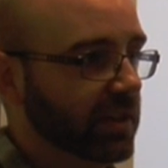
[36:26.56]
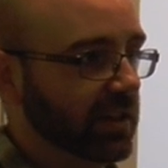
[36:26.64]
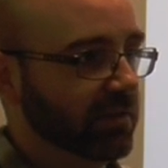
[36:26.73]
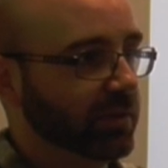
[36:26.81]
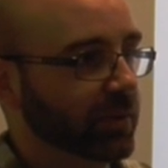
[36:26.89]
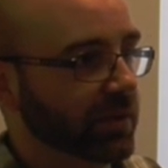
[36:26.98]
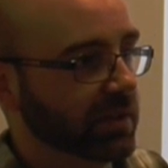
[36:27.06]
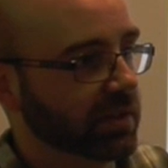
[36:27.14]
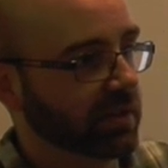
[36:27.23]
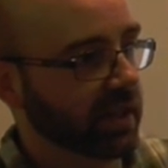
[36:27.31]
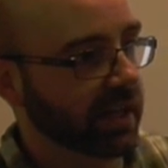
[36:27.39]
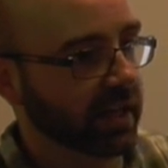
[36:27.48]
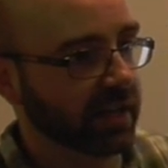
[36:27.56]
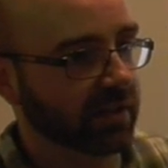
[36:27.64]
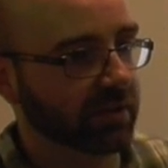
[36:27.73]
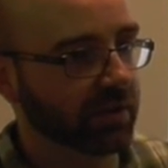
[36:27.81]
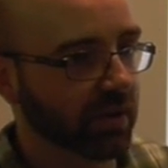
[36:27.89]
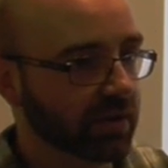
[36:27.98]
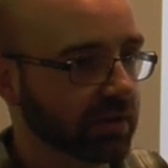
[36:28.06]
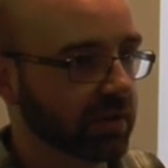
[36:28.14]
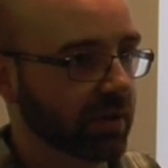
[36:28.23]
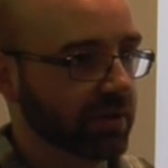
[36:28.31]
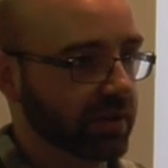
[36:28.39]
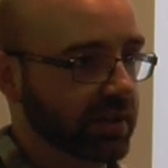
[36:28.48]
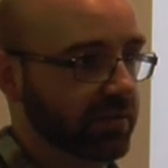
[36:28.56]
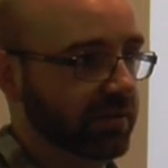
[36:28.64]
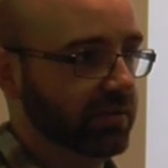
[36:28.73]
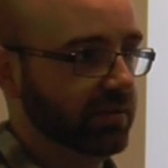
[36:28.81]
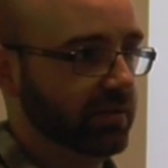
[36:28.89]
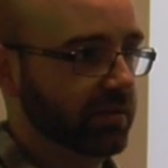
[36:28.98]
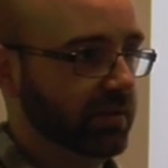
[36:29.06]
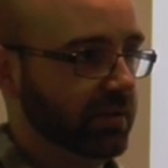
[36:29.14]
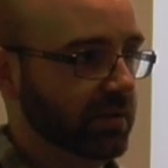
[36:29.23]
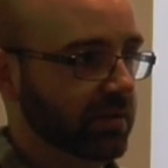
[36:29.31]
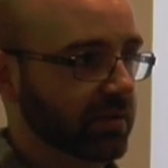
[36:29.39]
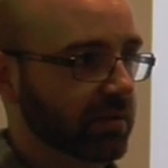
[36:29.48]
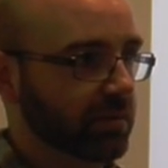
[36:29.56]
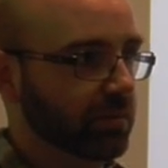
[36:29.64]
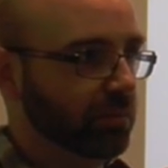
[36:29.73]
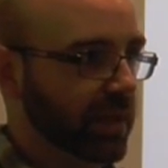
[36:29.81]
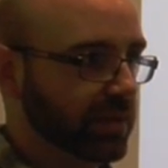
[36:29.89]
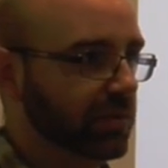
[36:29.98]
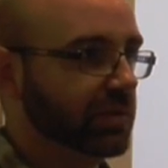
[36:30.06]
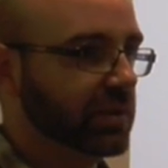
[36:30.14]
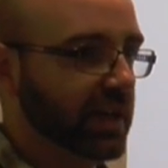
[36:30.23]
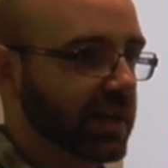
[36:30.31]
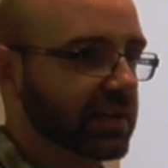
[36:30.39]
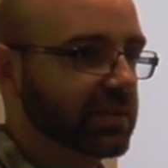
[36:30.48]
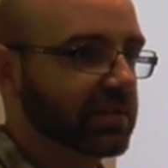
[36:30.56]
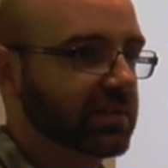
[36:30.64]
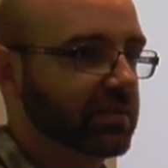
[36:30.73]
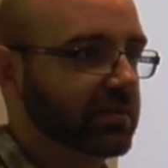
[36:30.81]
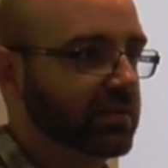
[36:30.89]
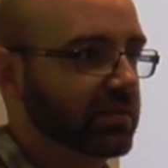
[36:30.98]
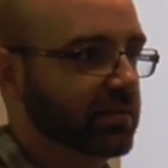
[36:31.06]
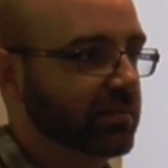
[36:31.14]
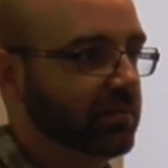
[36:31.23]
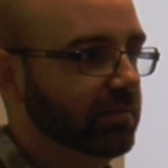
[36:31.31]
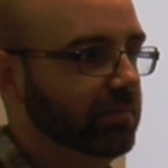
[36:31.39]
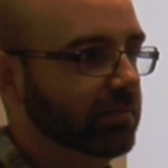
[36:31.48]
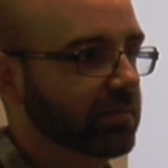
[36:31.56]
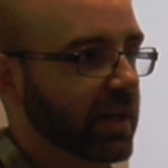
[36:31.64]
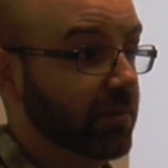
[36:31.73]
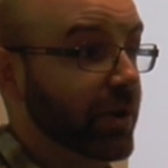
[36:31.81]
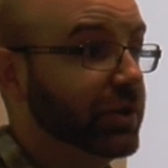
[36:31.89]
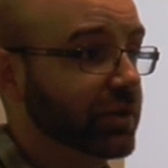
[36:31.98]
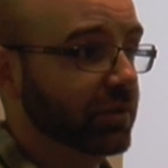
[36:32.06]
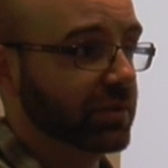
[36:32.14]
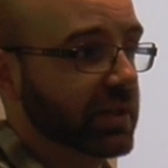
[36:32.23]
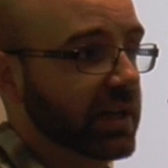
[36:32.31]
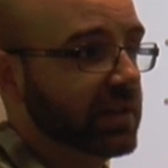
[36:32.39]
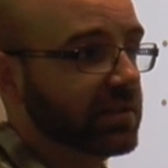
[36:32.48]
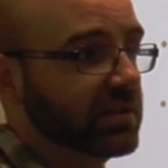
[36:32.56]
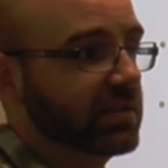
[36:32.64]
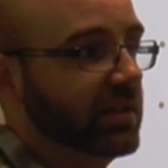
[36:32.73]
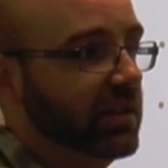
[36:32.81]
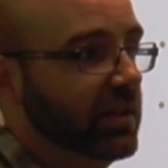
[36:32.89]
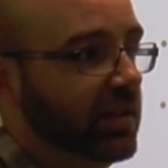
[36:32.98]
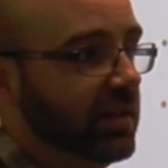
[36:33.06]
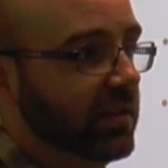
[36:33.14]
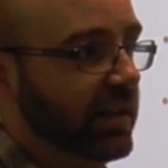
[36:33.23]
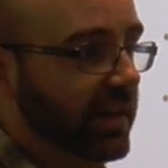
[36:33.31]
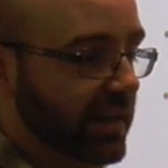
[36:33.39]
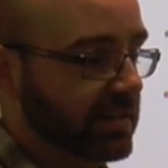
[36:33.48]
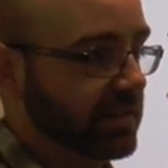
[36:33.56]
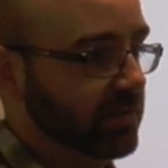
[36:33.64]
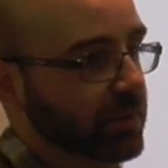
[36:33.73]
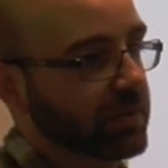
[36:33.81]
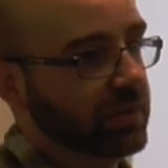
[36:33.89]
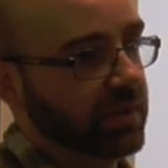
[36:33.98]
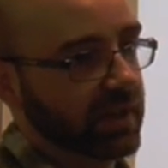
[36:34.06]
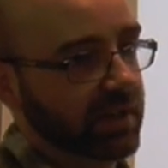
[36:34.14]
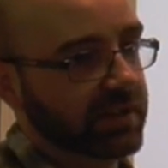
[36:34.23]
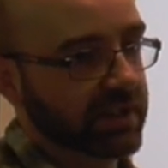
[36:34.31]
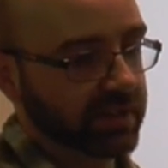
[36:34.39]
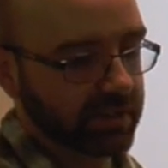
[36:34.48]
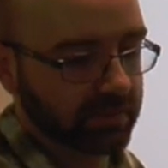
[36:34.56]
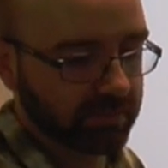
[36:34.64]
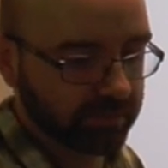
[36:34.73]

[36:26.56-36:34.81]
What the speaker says: can influence our non-cognitive mental states, our emotional states, that has an influence on our attention.